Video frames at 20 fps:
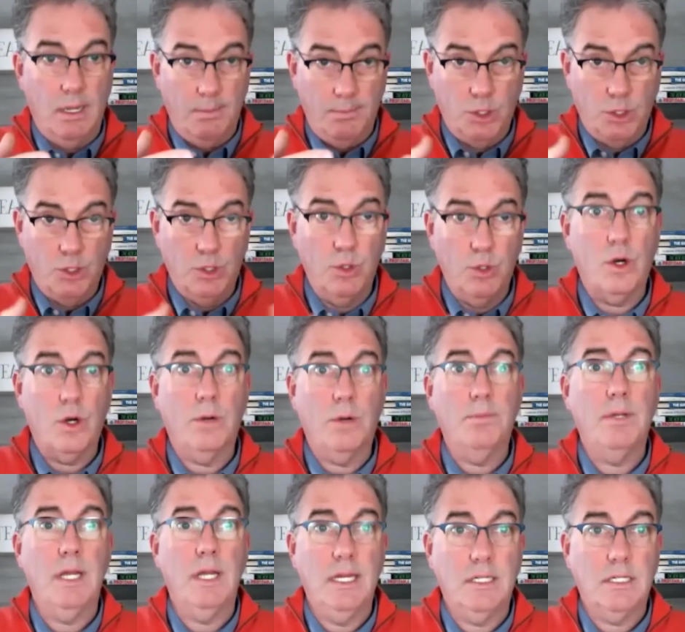
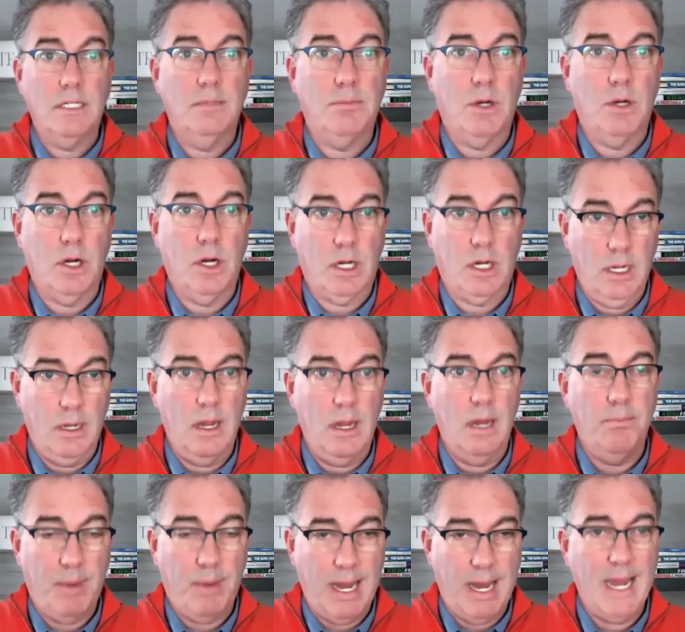absorbed into the market
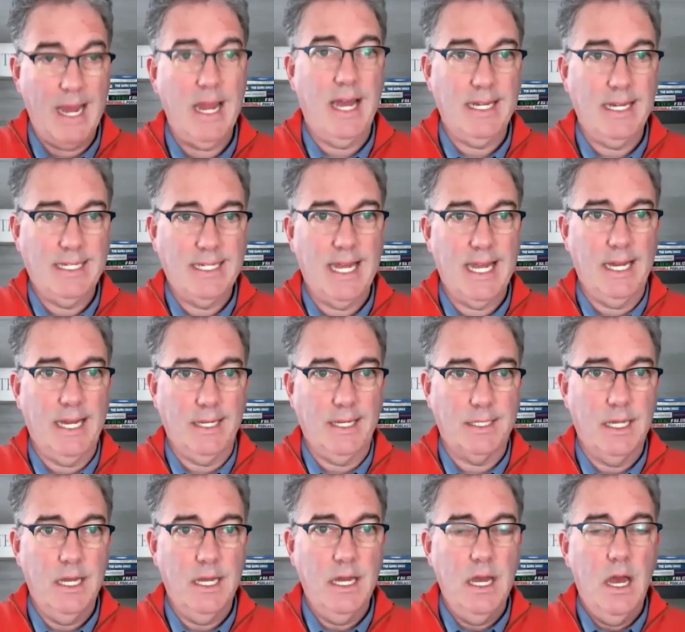and by a
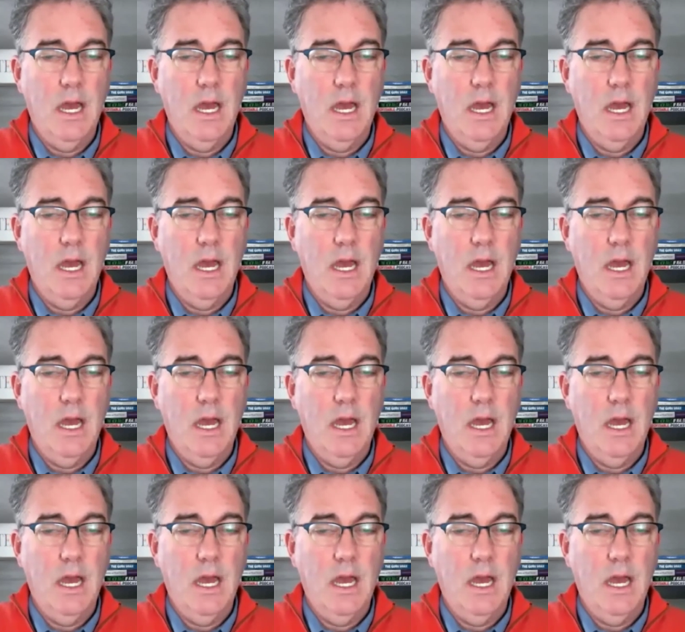tenant.